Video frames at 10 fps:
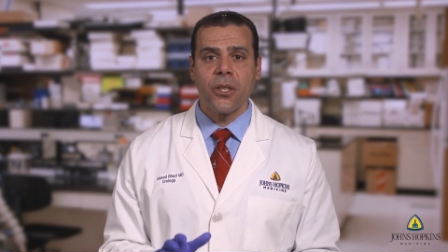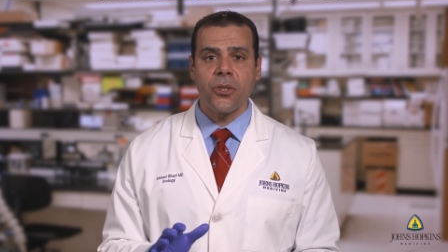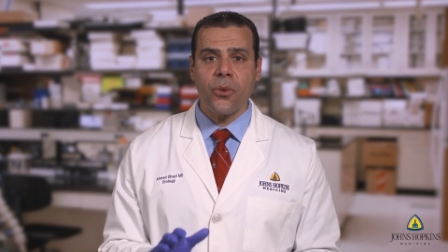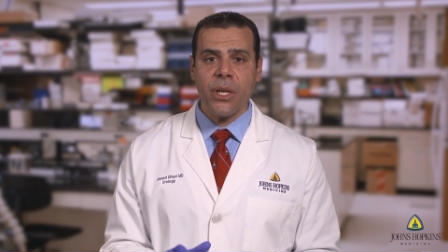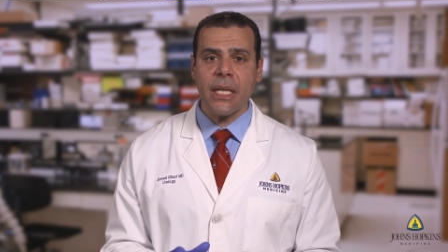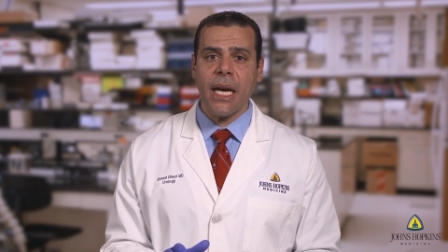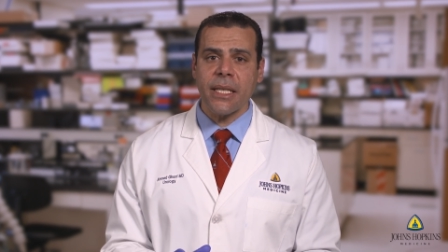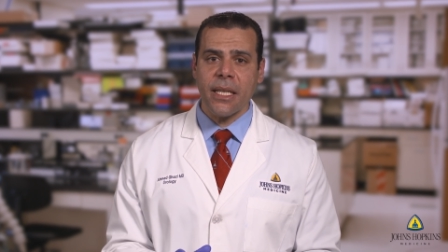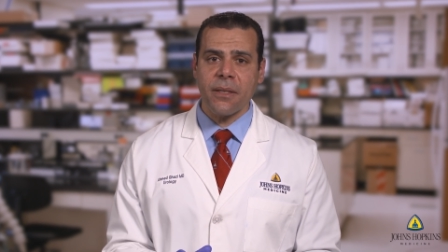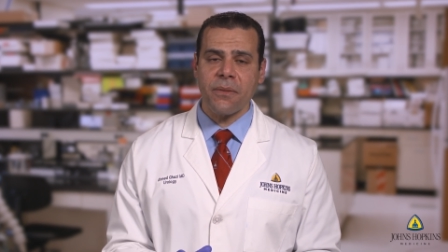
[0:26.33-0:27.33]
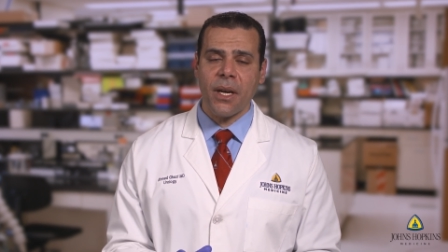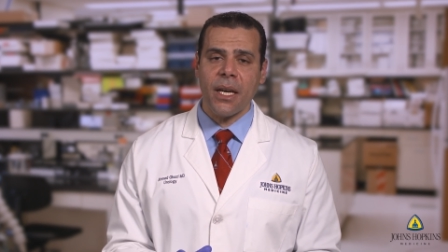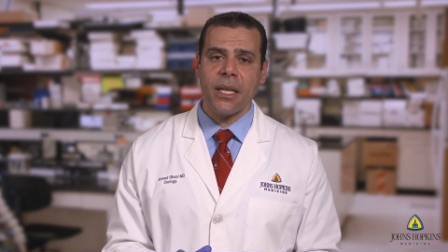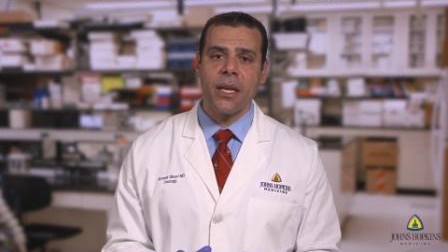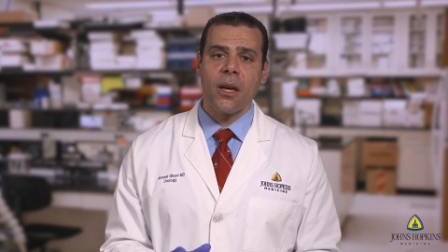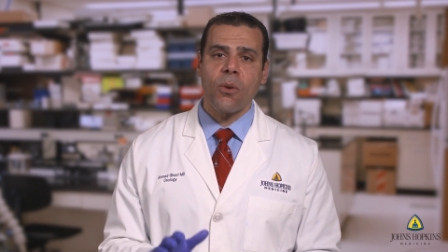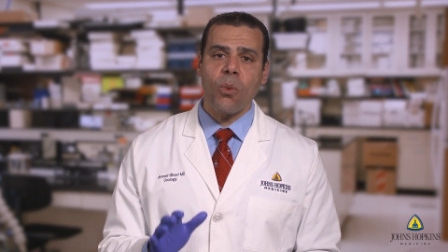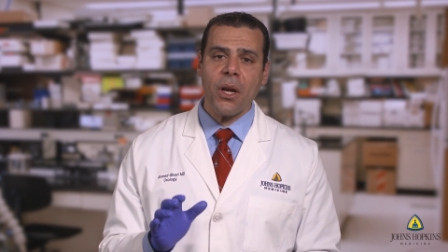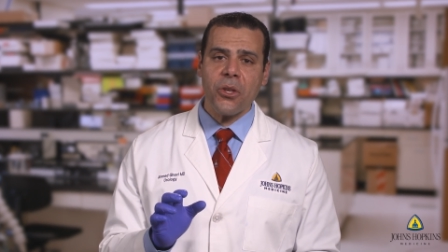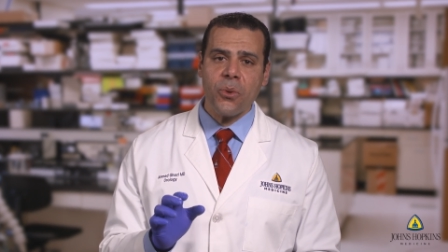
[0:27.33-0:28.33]
to really identify
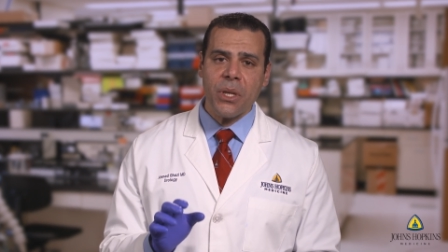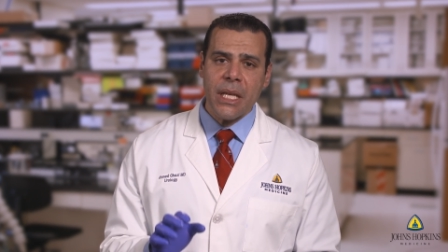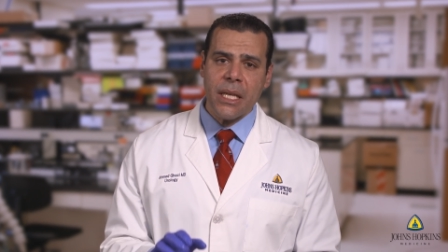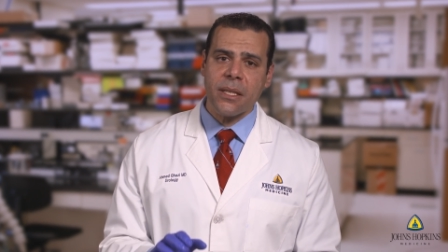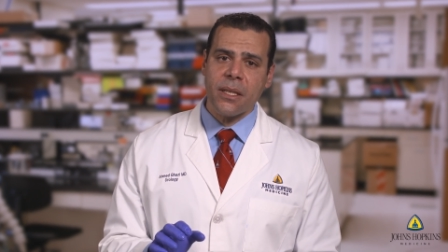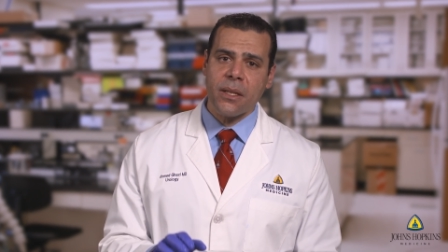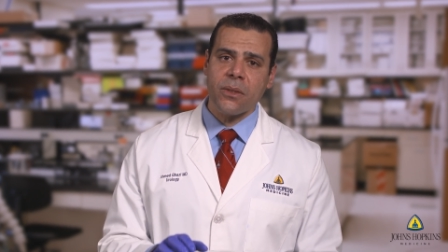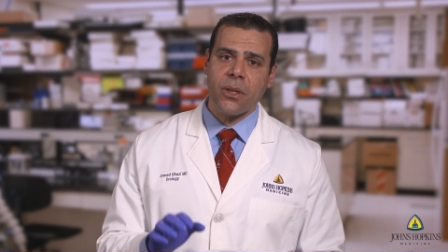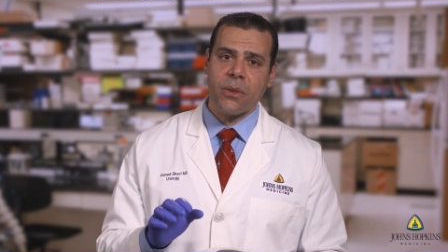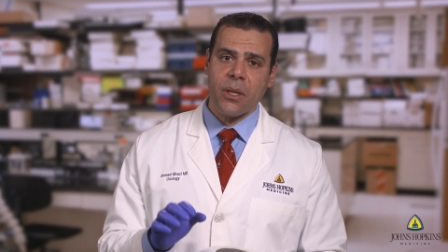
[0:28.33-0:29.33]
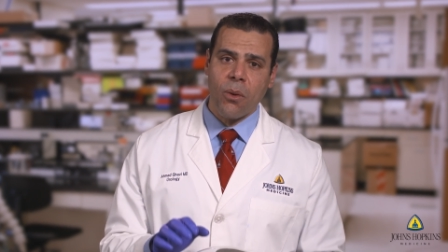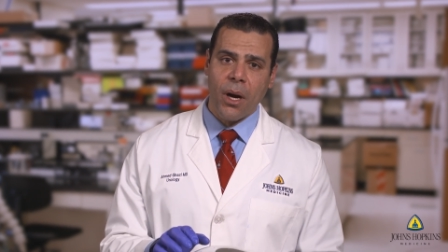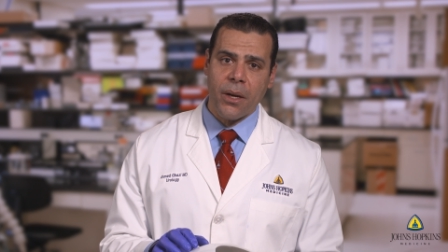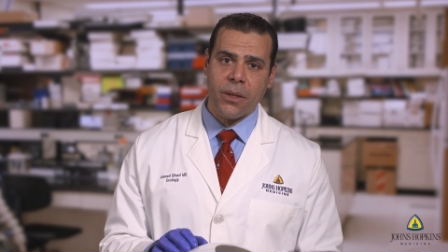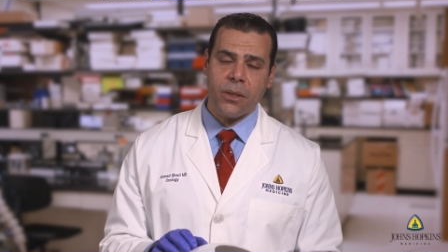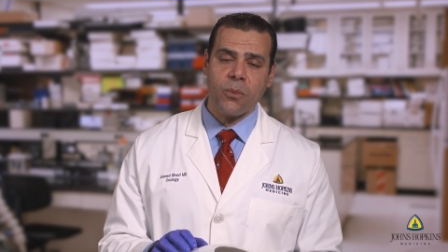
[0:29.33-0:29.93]
what unique skills are required